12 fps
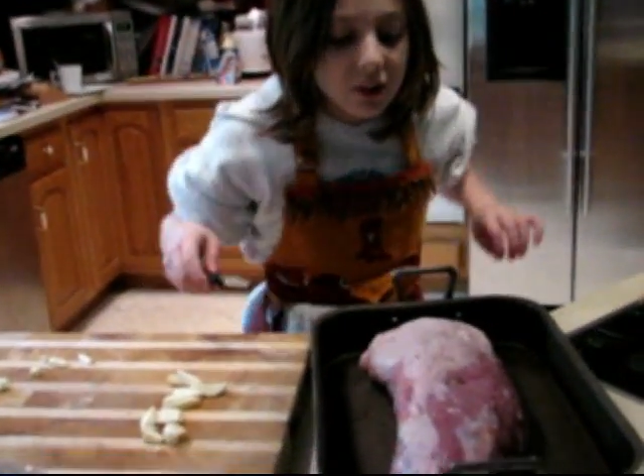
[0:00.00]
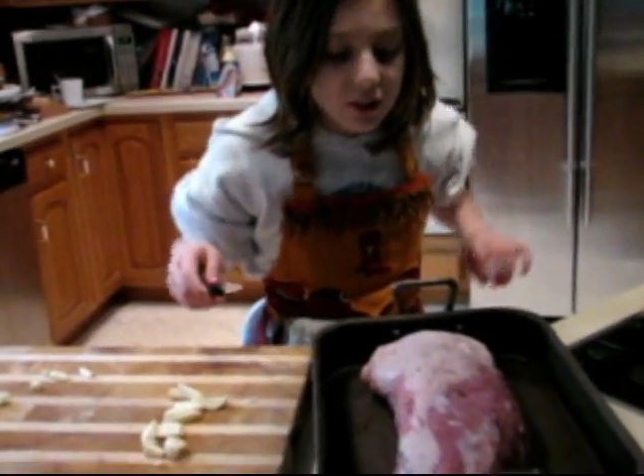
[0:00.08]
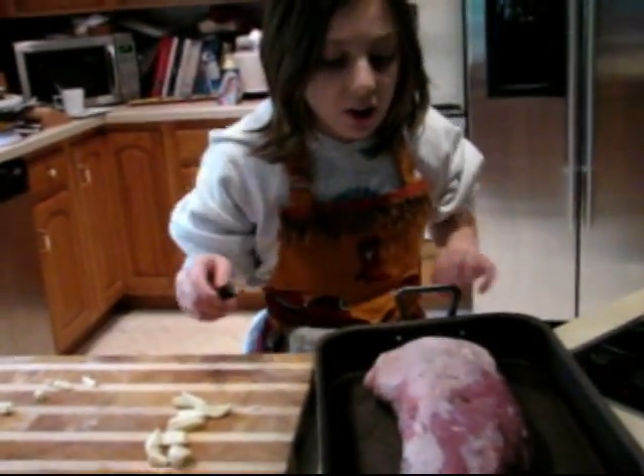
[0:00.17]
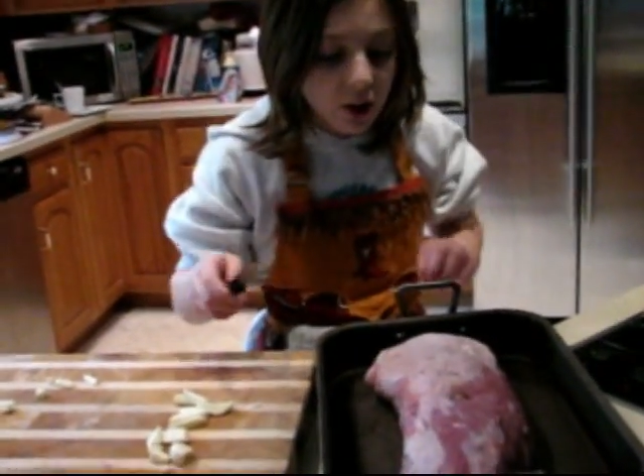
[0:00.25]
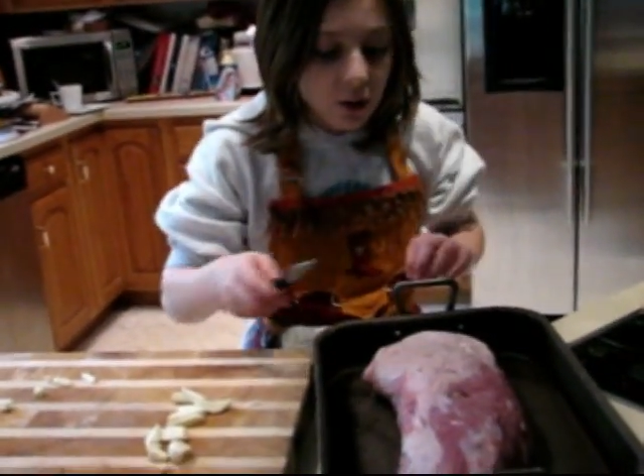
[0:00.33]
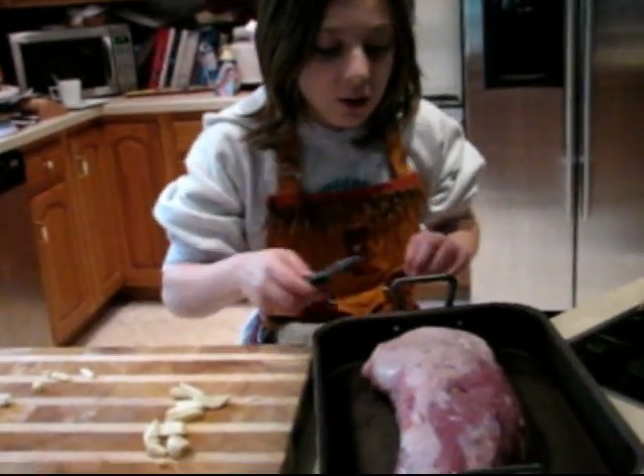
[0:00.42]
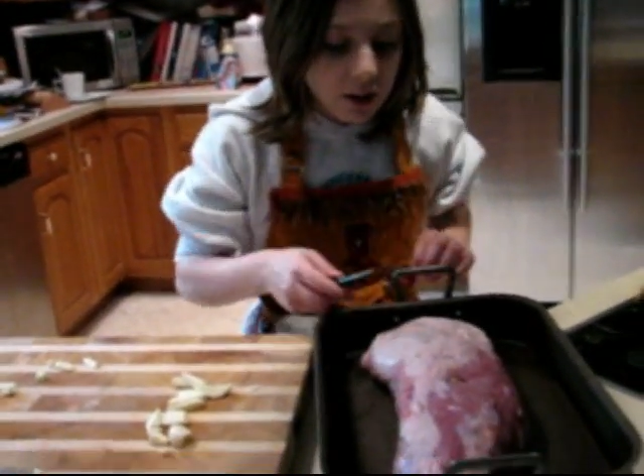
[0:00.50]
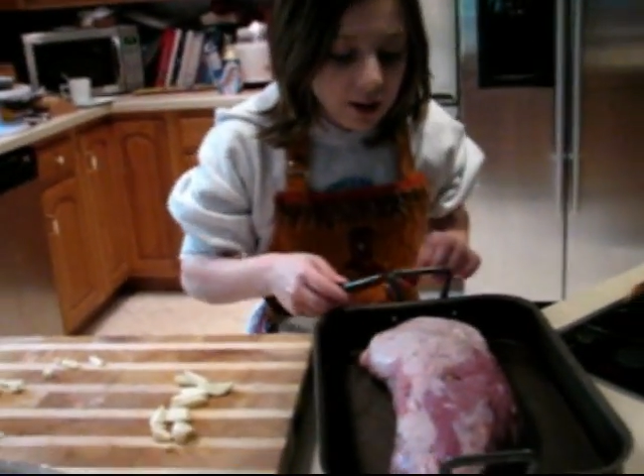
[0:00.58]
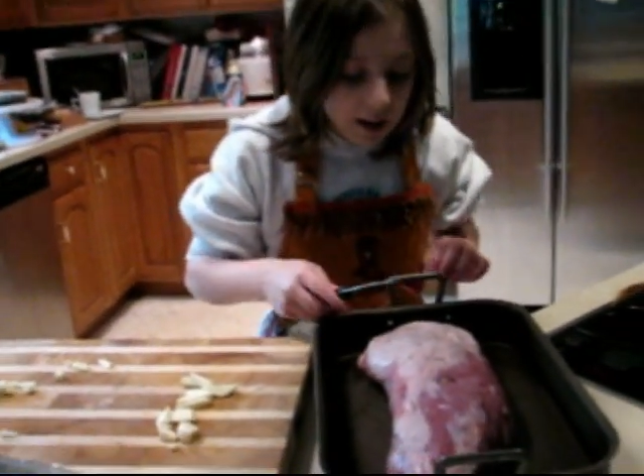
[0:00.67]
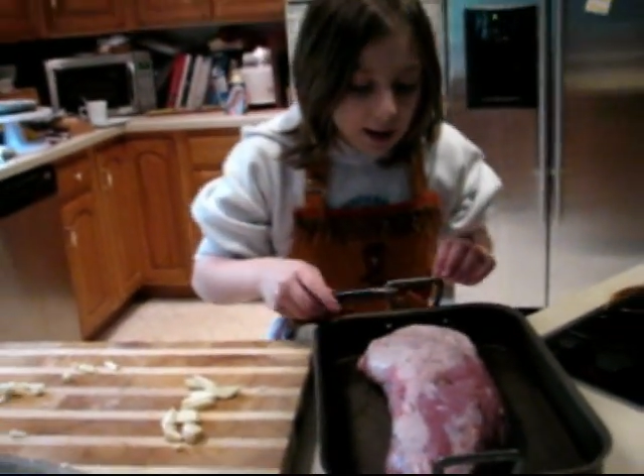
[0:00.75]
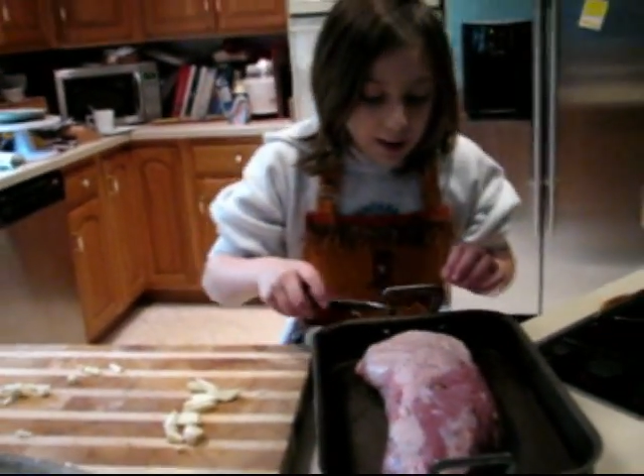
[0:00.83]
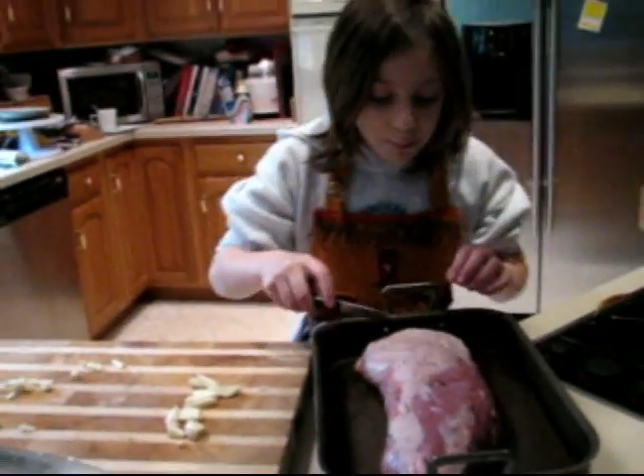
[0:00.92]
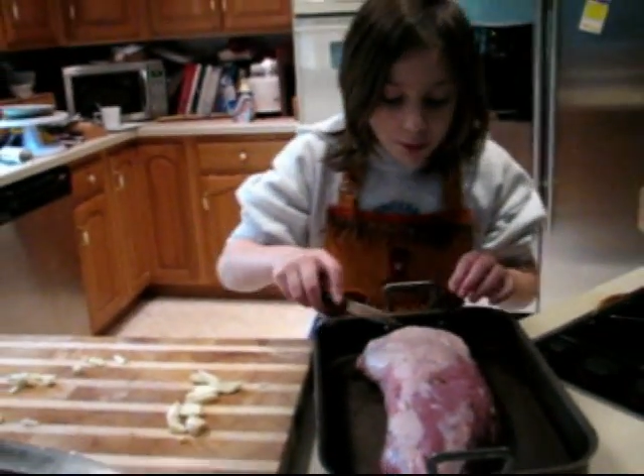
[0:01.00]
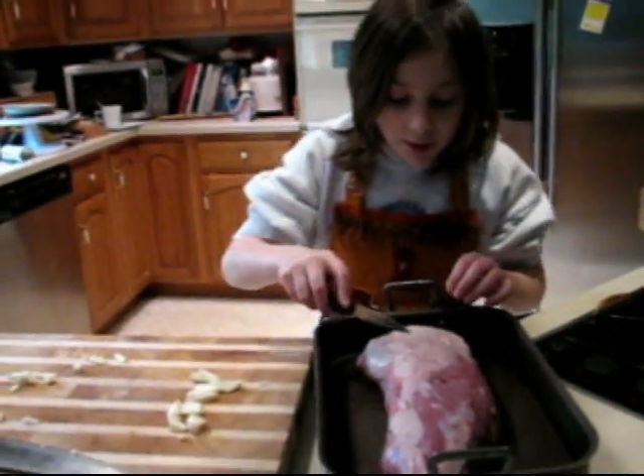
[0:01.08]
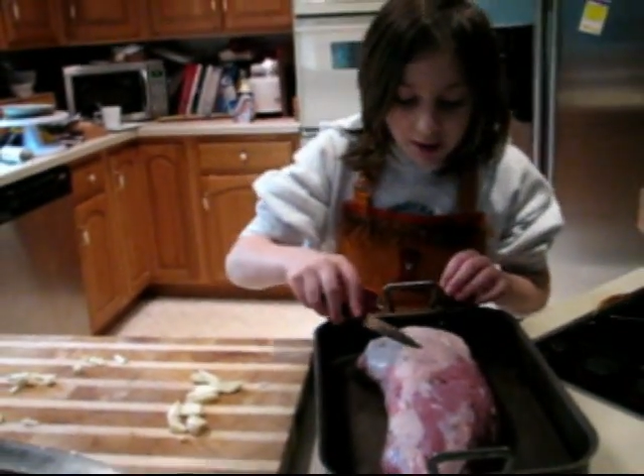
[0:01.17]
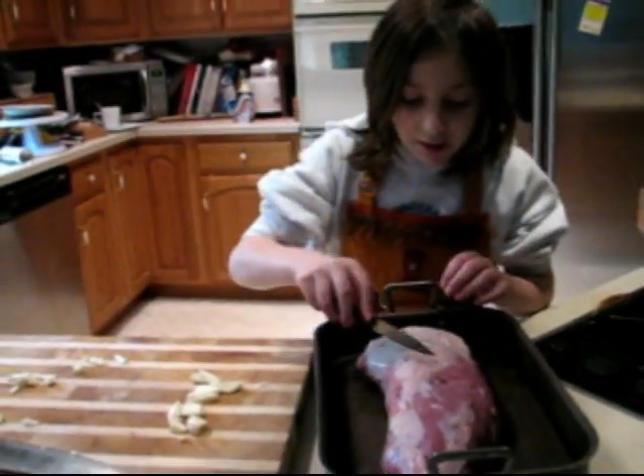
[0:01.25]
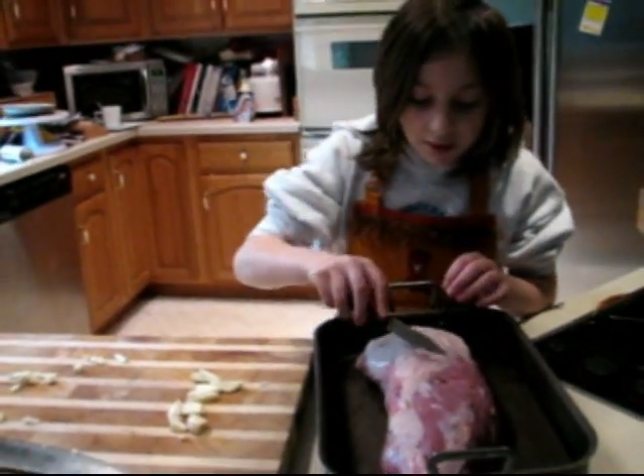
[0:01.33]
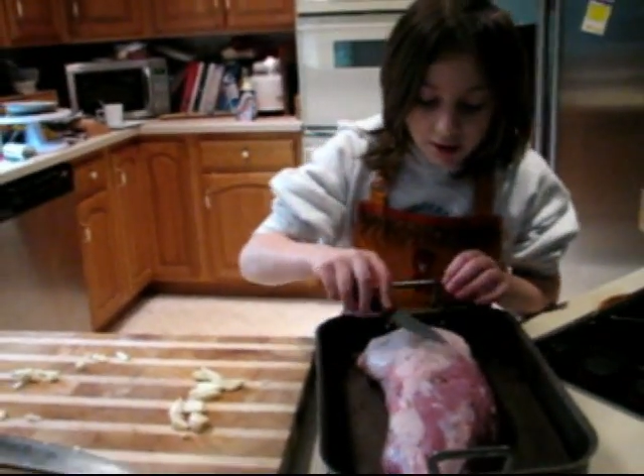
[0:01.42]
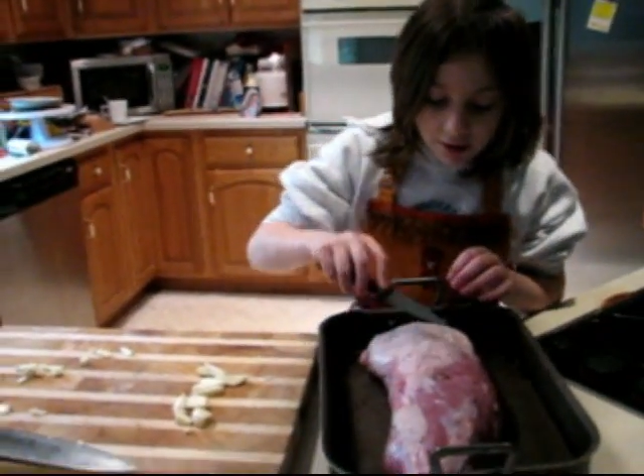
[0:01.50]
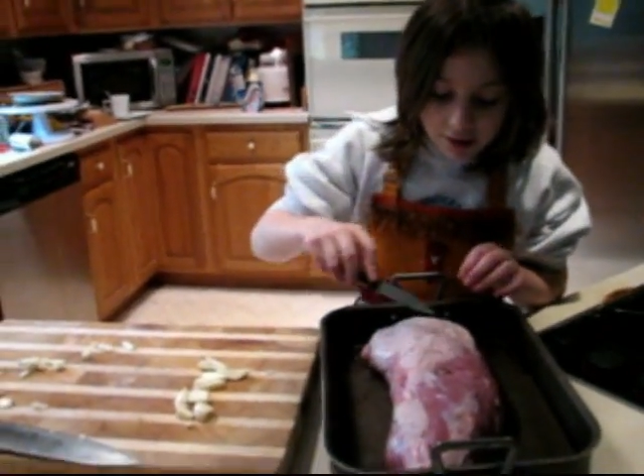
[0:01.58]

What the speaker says: So I'm putting little